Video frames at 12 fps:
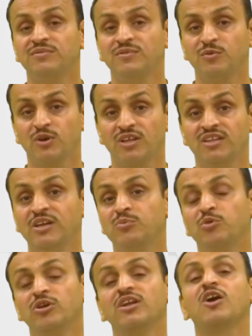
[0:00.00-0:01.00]
what are the
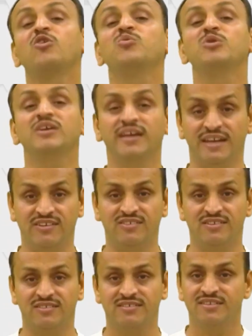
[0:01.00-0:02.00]
input and output
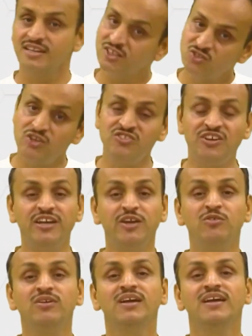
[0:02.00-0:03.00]
connections. So stay
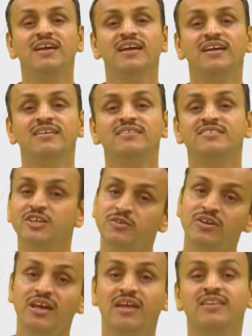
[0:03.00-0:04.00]
tuned. See
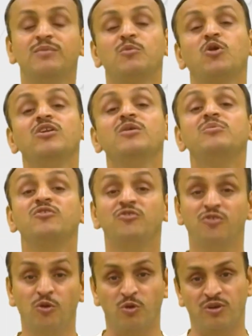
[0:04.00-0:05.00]
you in the module number
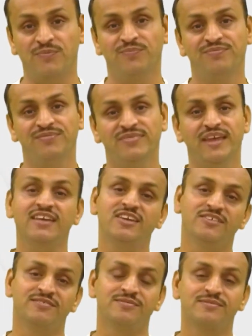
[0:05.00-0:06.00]
4. Thank
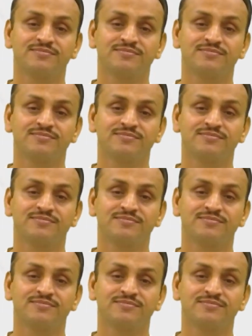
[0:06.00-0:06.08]
you.